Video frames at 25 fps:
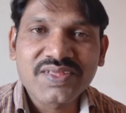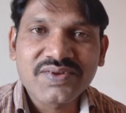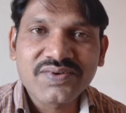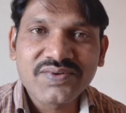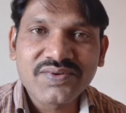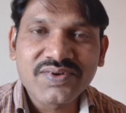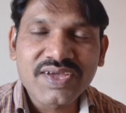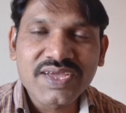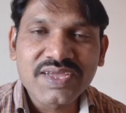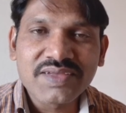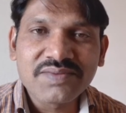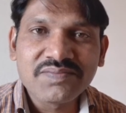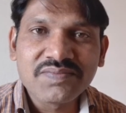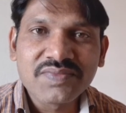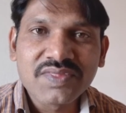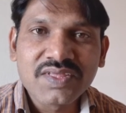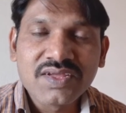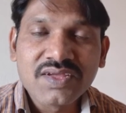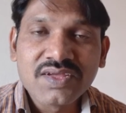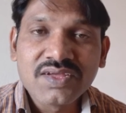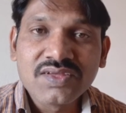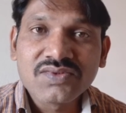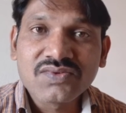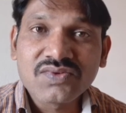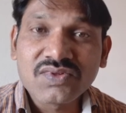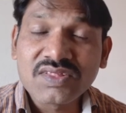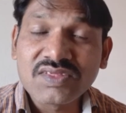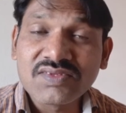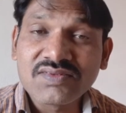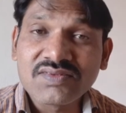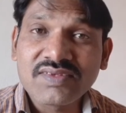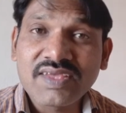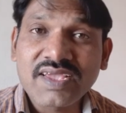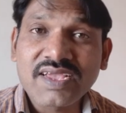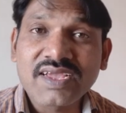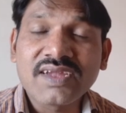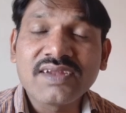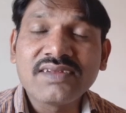Okay. So the
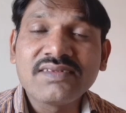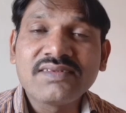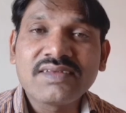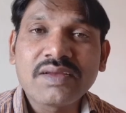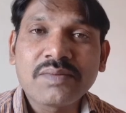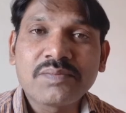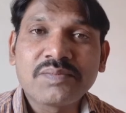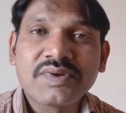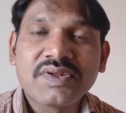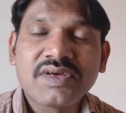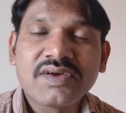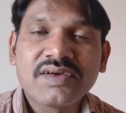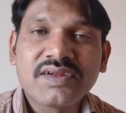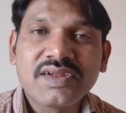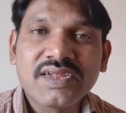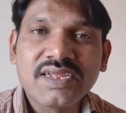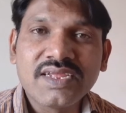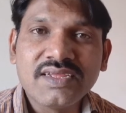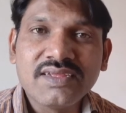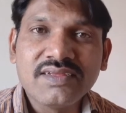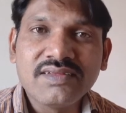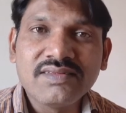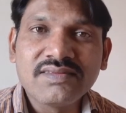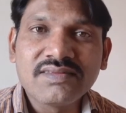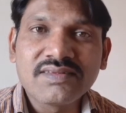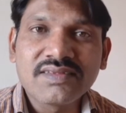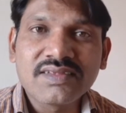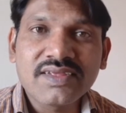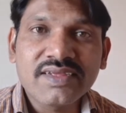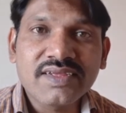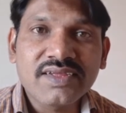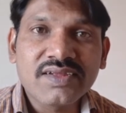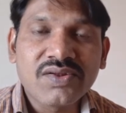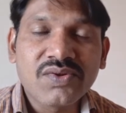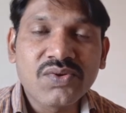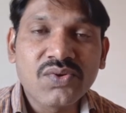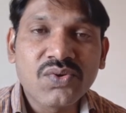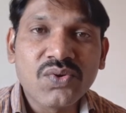second chapter is
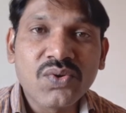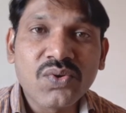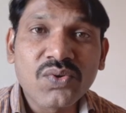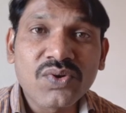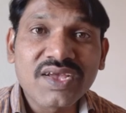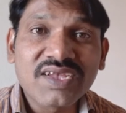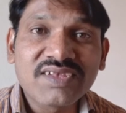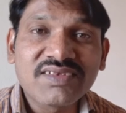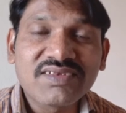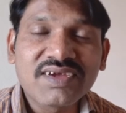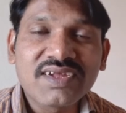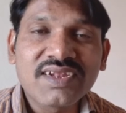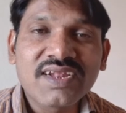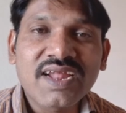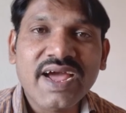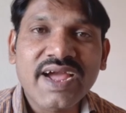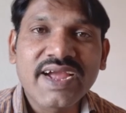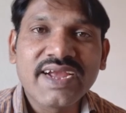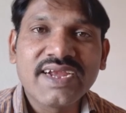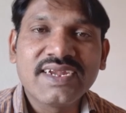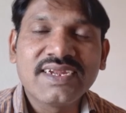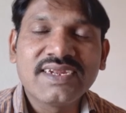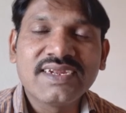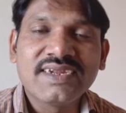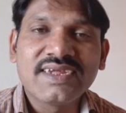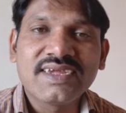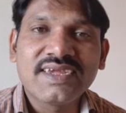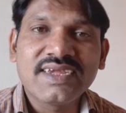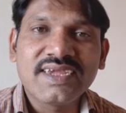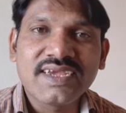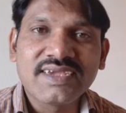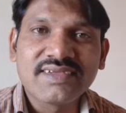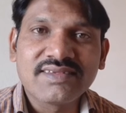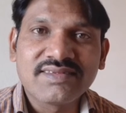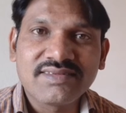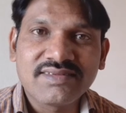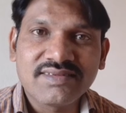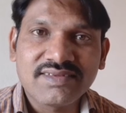location and
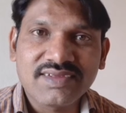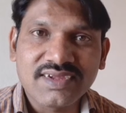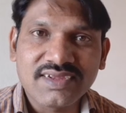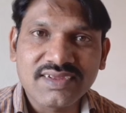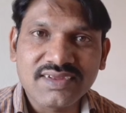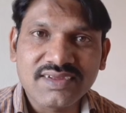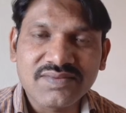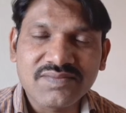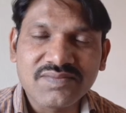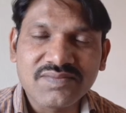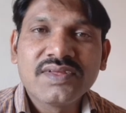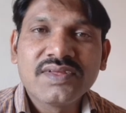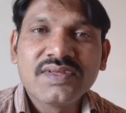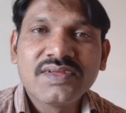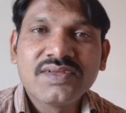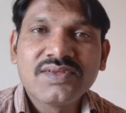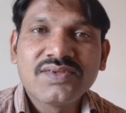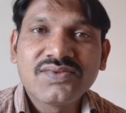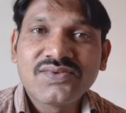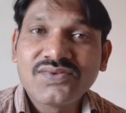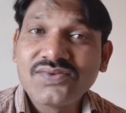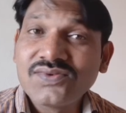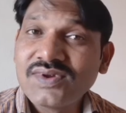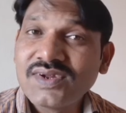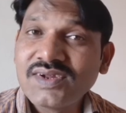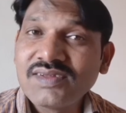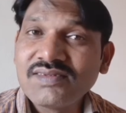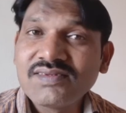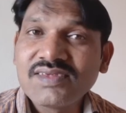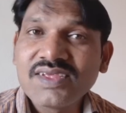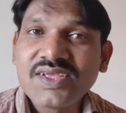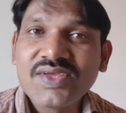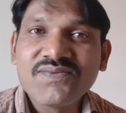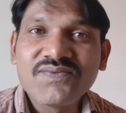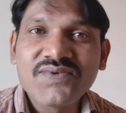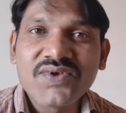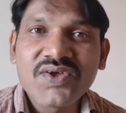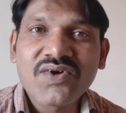extent. Students,
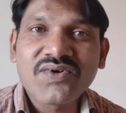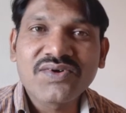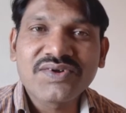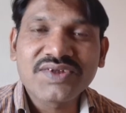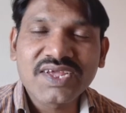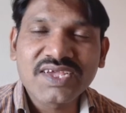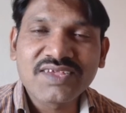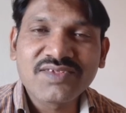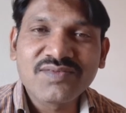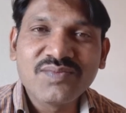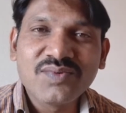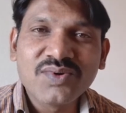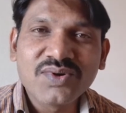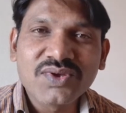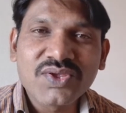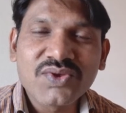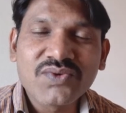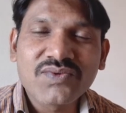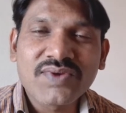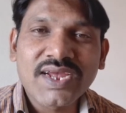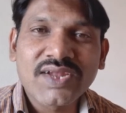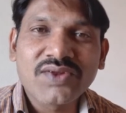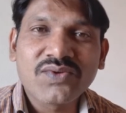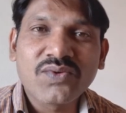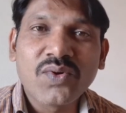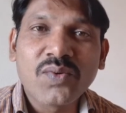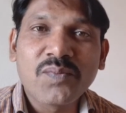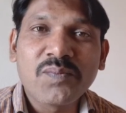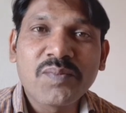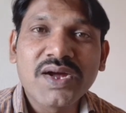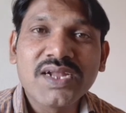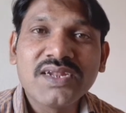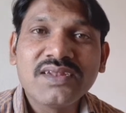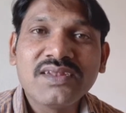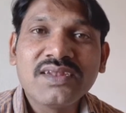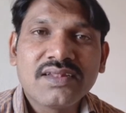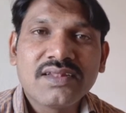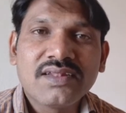if you have a textbook, you can
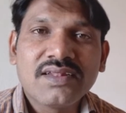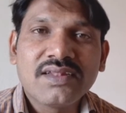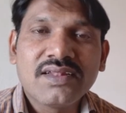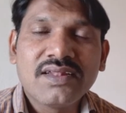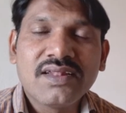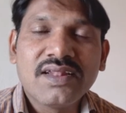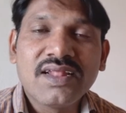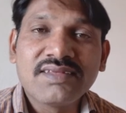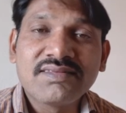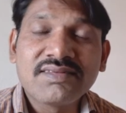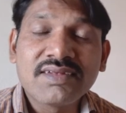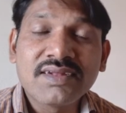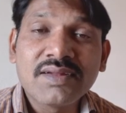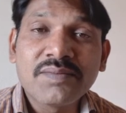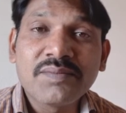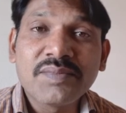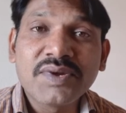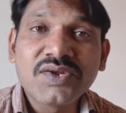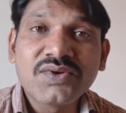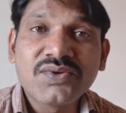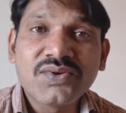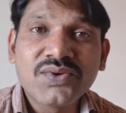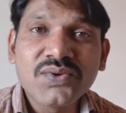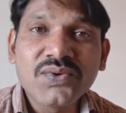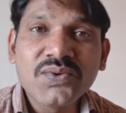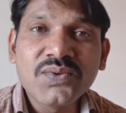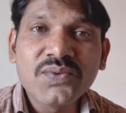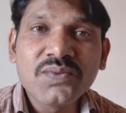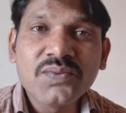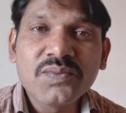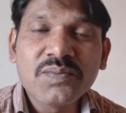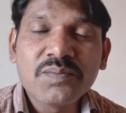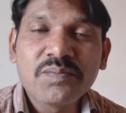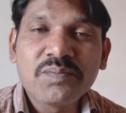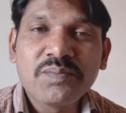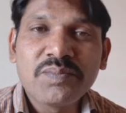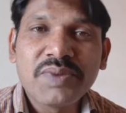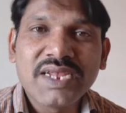open lesson number 2,
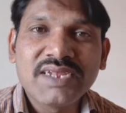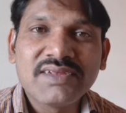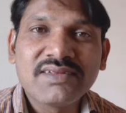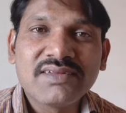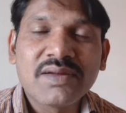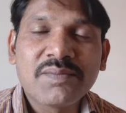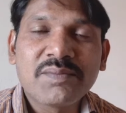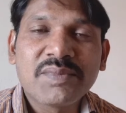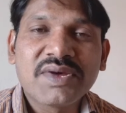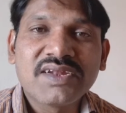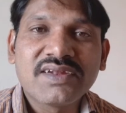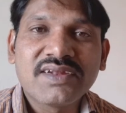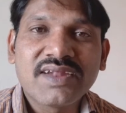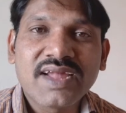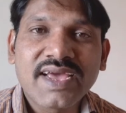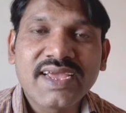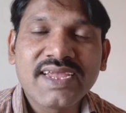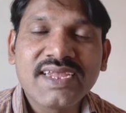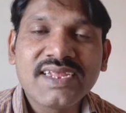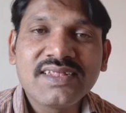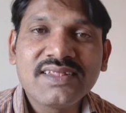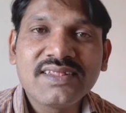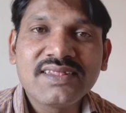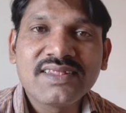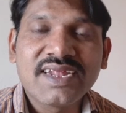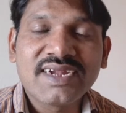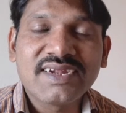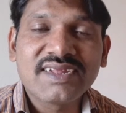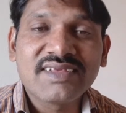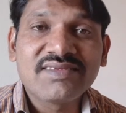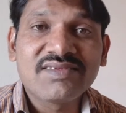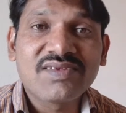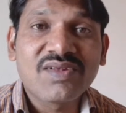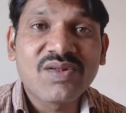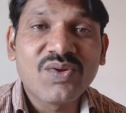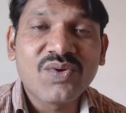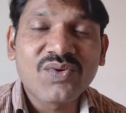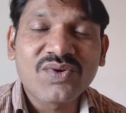page number 9 that
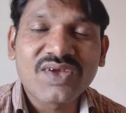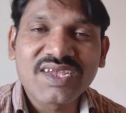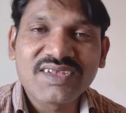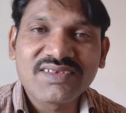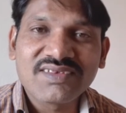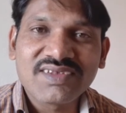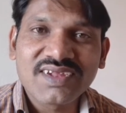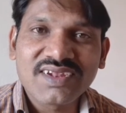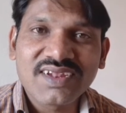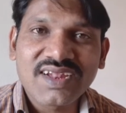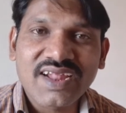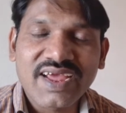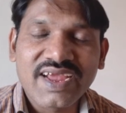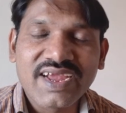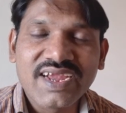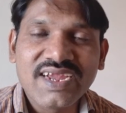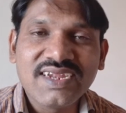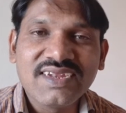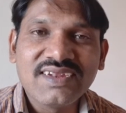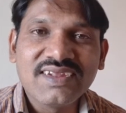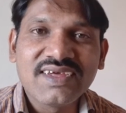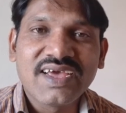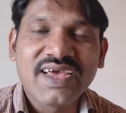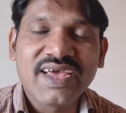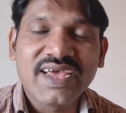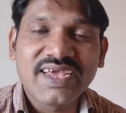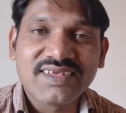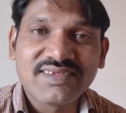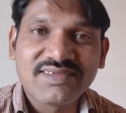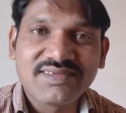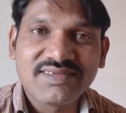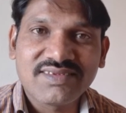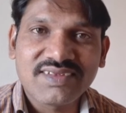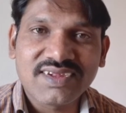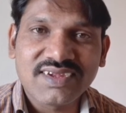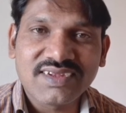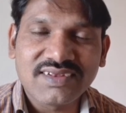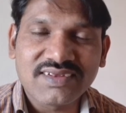is location and
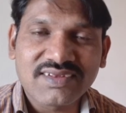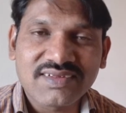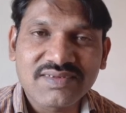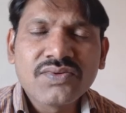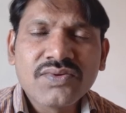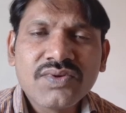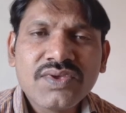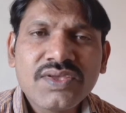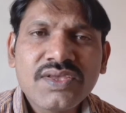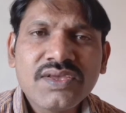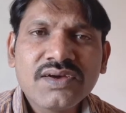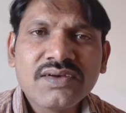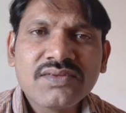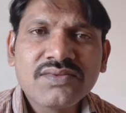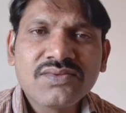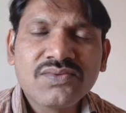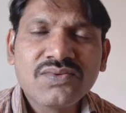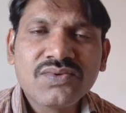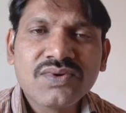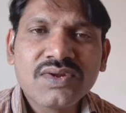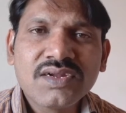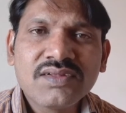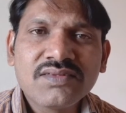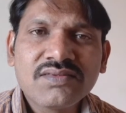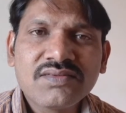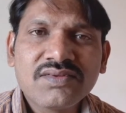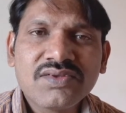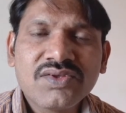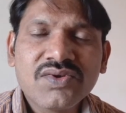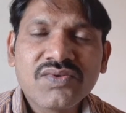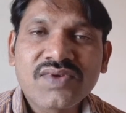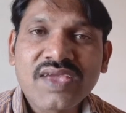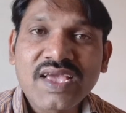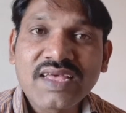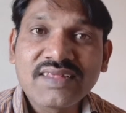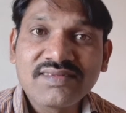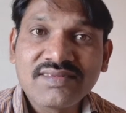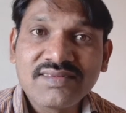extent. Here students, you
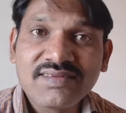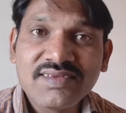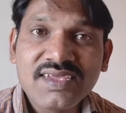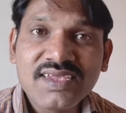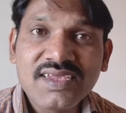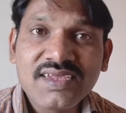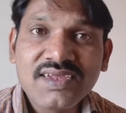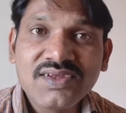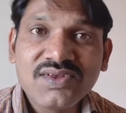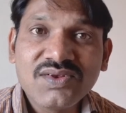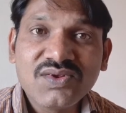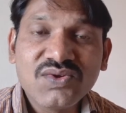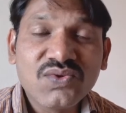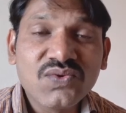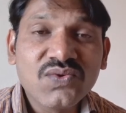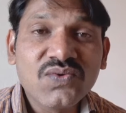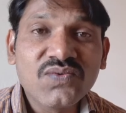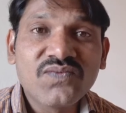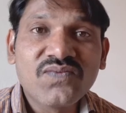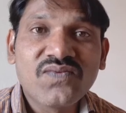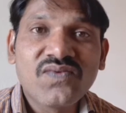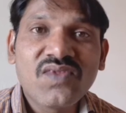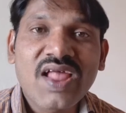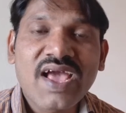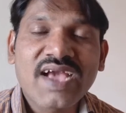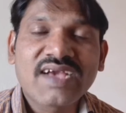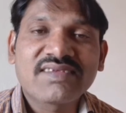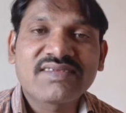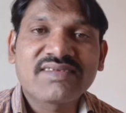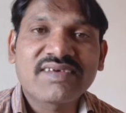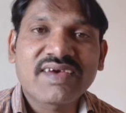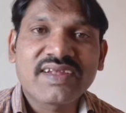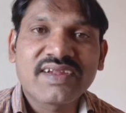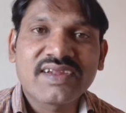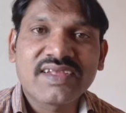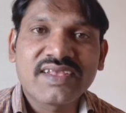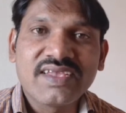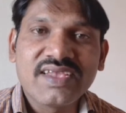can see two flags
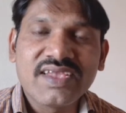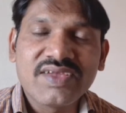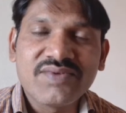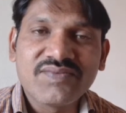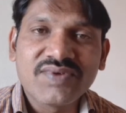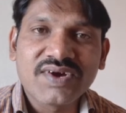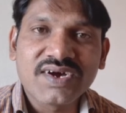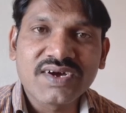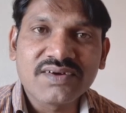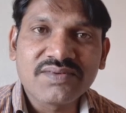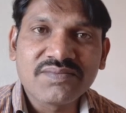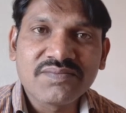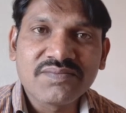are given.